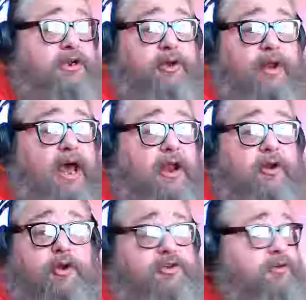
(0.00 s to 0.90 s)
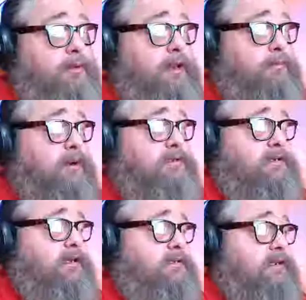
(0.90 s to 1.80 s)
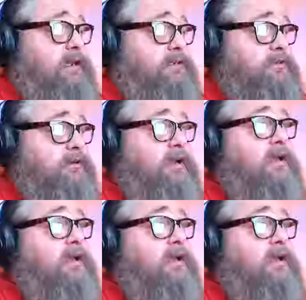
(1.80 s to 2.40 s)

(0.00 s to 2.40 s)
do, and I don't know too many presidents in history